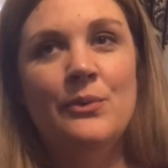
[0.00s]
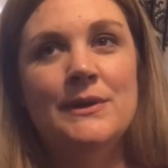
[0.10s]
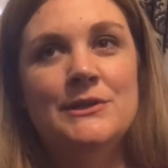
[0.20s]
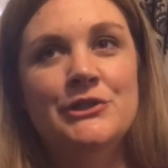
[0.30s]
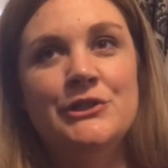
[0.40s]

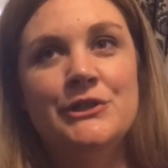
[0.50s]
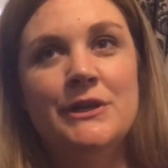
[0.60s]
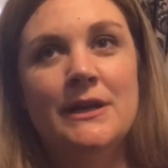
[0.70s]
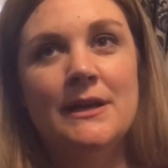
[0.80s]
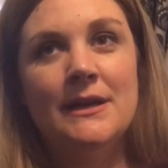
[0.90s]

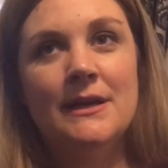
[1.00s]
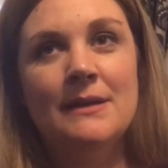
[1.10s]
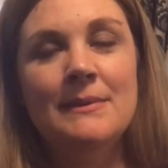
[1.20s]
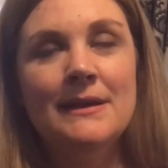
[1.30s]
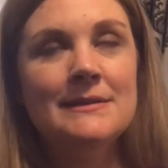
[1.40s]
which,
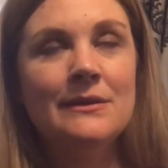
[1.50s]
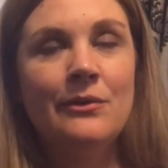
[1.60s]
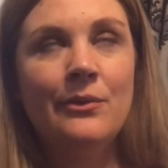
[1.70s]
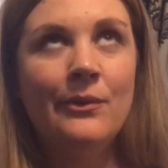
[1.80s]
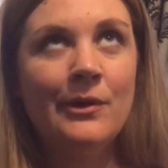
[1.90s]
I mean, isn't
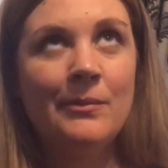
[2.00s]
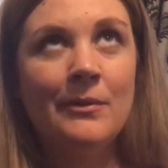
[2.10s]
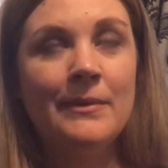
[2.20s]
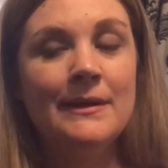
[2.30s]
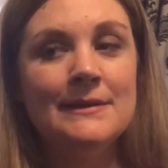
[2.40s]

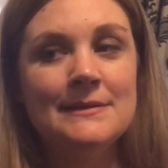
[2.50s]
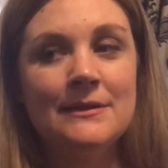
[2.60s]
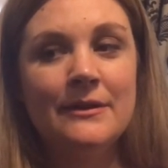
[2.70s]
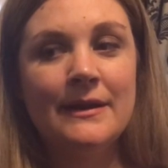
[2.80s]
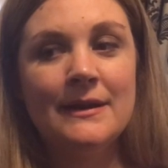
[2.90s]
horrible, but it
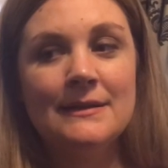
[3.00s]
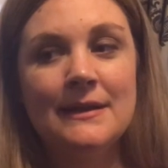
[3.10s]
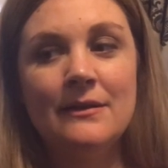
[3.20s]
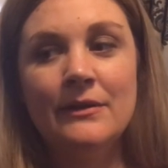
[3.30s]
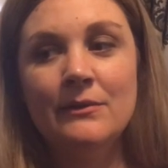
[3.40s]
isn't great because
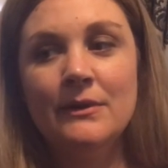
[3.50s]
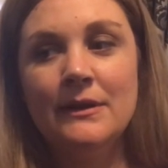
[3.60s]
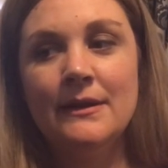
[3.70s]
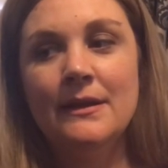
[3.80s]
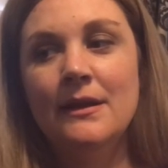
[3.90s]
I only
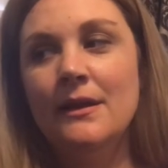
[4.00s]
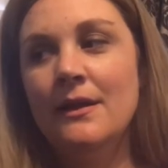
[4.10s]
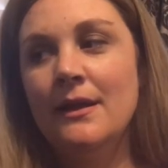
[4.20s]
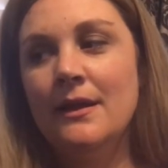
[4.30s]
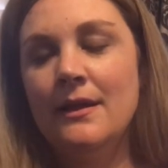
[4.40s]
want to
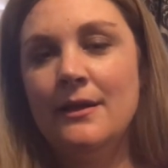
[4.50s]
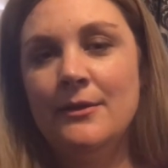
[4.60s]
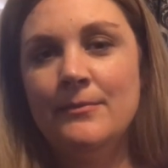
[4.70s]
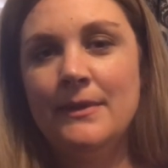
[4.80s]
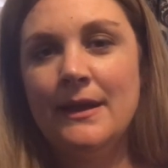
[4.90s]

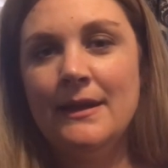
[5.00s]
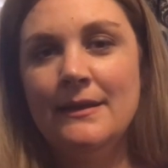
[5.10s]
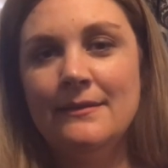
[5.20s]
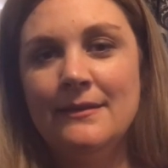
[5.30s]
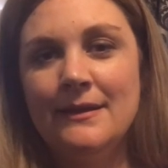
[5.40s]

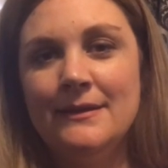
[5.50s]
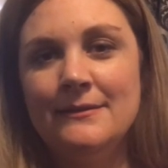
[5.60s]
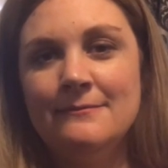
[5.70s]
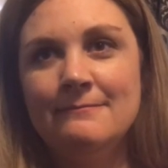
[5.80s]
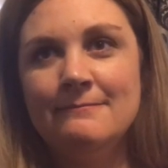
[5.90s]
gain more
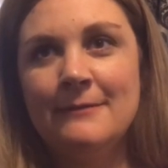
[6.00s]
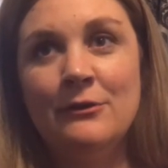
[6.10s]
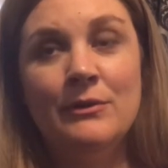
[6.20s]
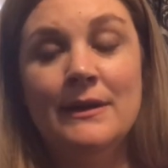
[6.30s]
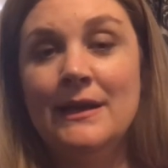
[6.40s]

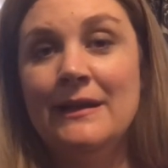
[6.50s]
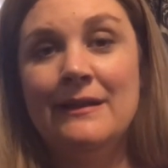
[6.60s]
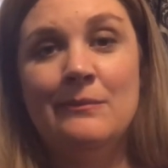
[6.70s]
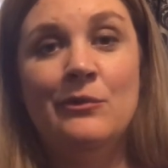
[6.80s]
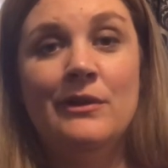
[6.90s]

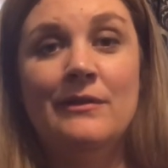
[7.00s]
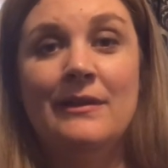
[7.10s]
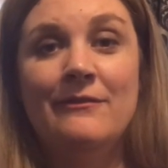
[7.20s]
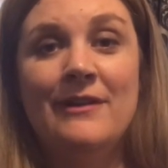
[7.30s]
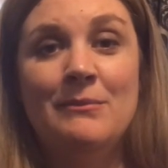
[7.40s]
than
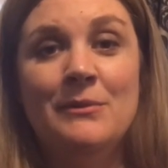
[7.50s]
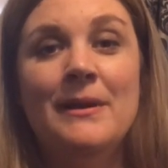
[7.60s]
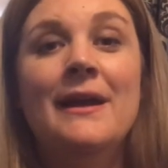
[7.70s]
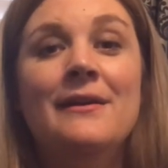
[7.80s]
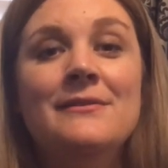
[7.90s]
like 5 more
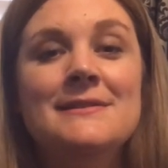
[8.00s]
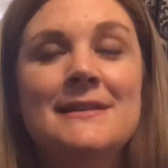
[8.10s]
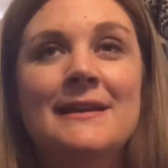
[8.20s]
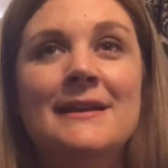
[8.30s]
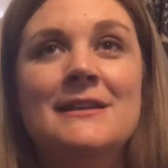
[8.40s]

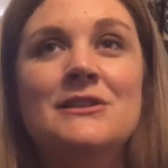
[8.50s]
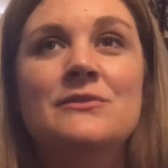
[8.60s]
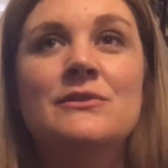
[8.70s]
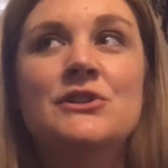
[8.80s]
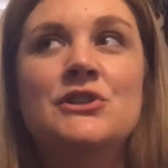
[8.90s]
pounds. And
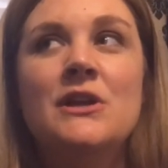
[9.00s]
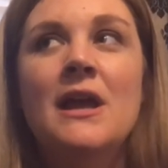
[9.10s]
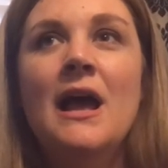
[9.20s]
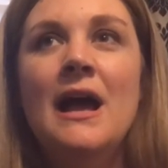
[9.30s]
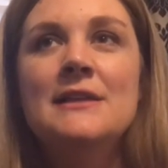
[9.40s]
which
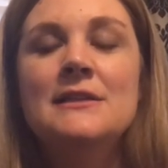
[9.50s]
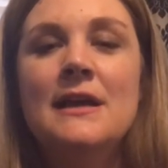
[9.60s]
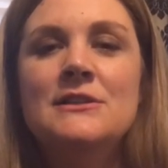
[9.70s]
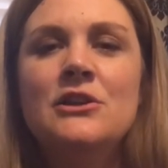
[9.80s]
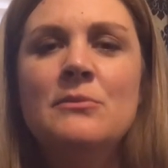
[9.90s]
I
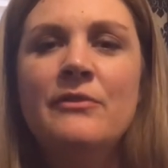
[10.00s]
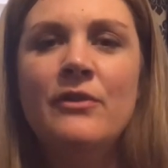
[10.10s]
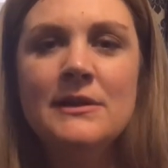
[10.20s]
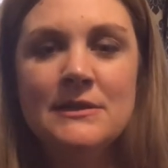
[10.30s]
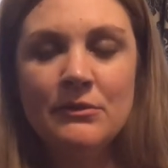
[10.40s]
told her
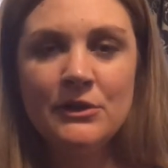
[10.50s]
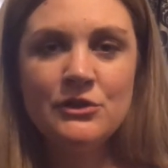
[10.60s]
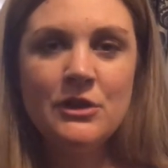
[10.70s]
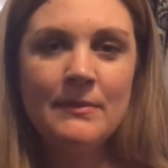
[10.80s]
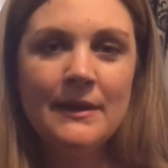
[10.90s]
before, I said, "Well,
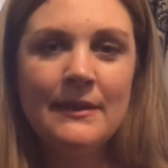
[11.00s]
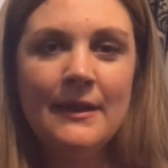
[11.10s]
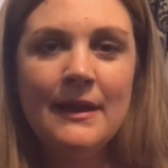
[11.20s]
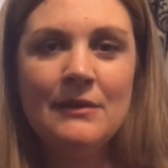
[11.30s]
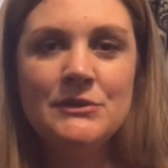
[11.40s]
you told me
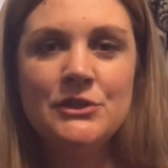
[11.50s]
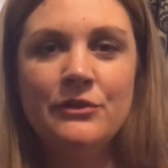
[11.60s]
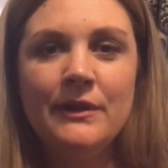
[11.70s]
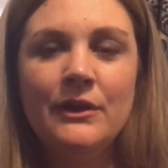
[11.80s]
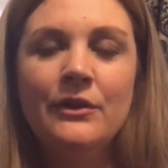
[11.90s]
that I was
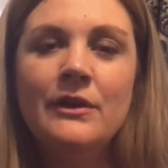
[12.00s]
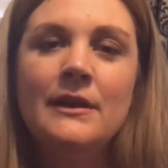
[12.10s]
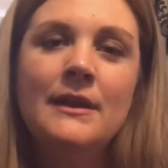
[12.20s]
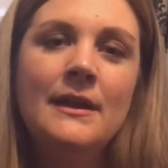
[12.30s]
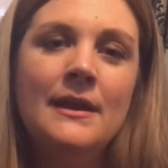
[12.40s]
doing
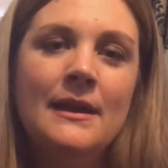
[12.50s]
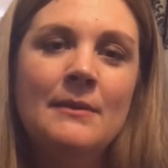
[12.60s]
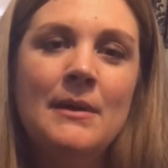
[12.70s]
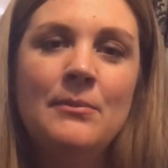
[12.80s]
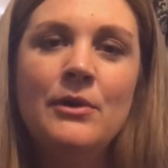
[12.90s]
good in my